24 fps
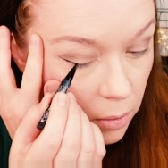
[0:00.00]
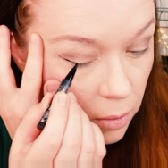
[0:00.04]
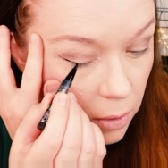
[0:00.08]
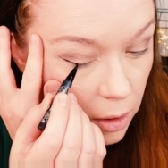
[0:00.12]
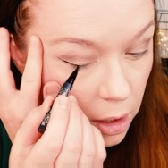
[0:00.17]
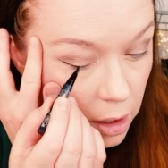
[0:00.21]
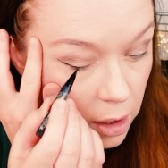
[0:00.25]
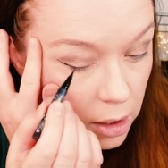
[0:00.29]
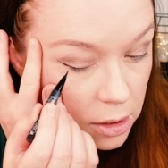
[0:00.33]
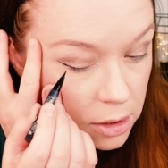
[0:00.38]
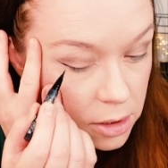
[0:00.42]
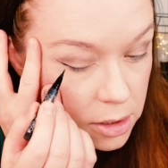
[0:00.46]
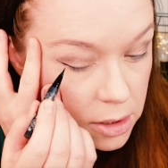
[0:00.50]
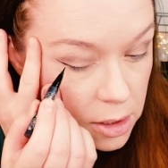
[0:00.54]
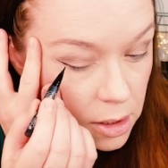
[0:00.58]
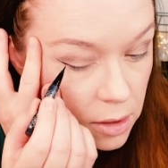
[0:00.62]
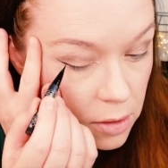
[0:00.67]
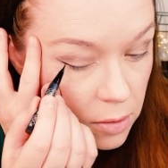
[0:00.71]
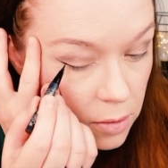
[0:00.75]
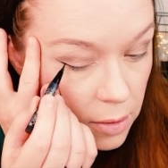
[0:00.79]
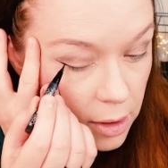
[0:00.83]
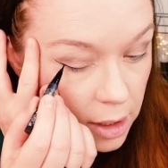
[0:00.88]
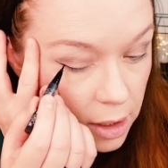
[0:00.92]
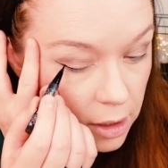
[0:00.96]
work so
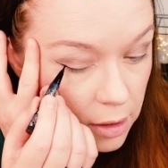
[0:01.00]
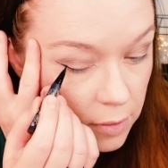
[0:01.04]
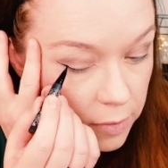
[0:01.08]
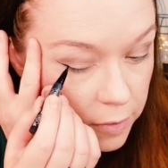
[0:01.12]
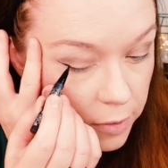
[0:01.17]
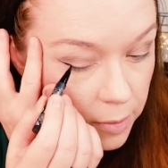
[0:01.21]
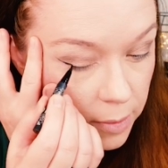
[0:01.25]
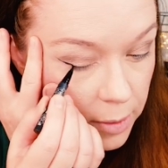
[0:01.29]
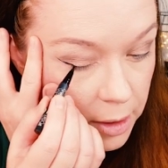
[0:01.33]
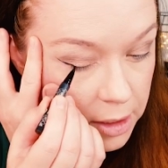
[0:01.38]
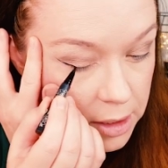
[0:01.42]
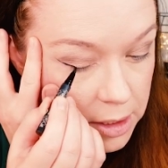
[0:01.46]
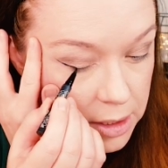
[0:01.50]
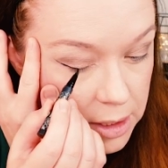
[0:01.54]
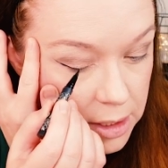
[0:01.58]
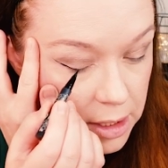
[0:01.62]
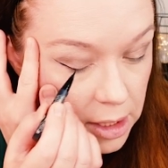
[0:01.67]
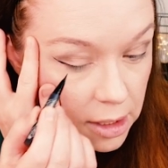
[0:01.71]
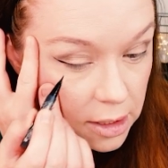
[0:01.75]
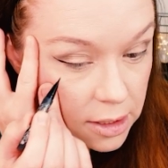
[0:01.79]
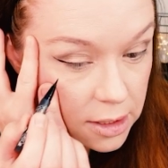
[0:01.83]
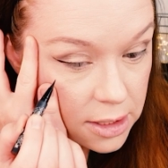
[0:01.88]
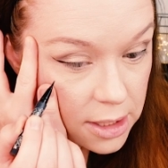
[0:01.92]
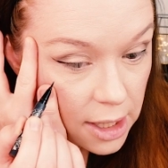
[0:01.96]
well for my
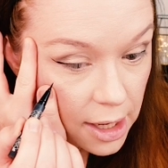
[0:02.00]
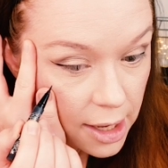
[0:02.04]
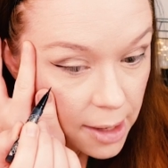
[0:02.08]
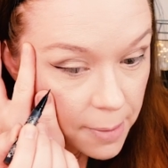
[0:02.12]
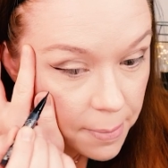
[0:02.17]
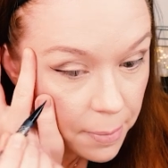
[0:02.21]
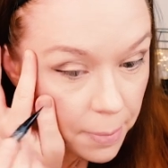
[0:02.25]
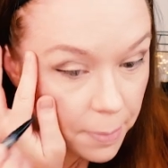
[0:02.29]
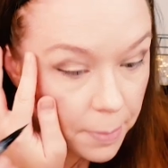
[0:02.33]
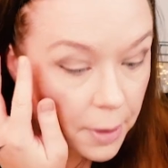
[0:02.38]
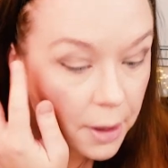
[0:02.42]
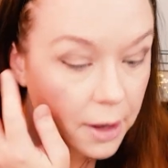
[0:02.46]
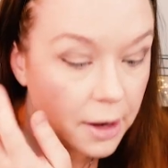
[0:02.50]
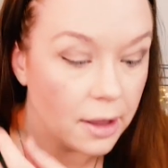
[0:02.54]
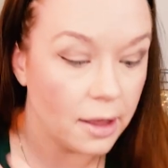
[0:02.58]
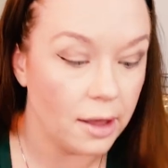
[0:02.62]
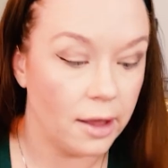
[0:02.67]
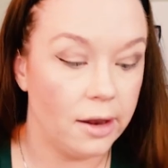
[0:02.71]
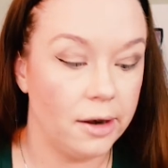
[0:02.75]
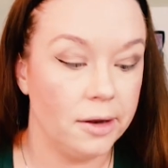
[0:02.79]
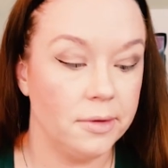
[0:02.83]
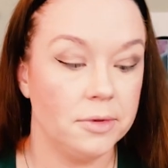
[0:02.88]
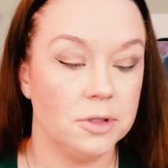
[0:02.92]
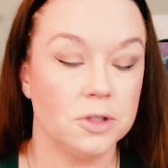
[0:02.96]
skin type, but
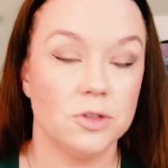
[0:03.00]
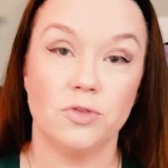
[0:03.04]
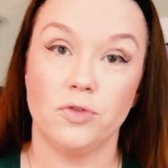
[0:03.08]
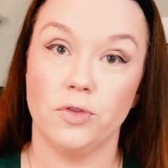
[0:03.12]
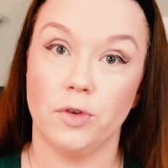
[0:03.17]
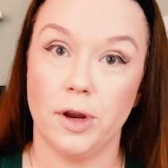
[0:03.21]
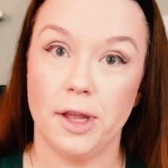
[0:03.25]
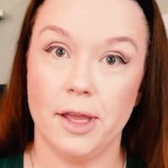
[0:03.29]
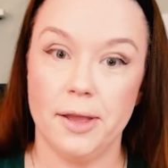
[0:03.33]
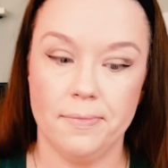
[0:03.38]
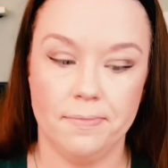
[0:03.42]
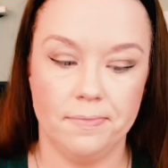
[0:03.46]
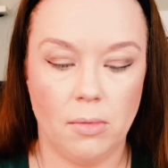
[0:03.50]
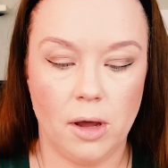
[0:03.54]
again, it was free.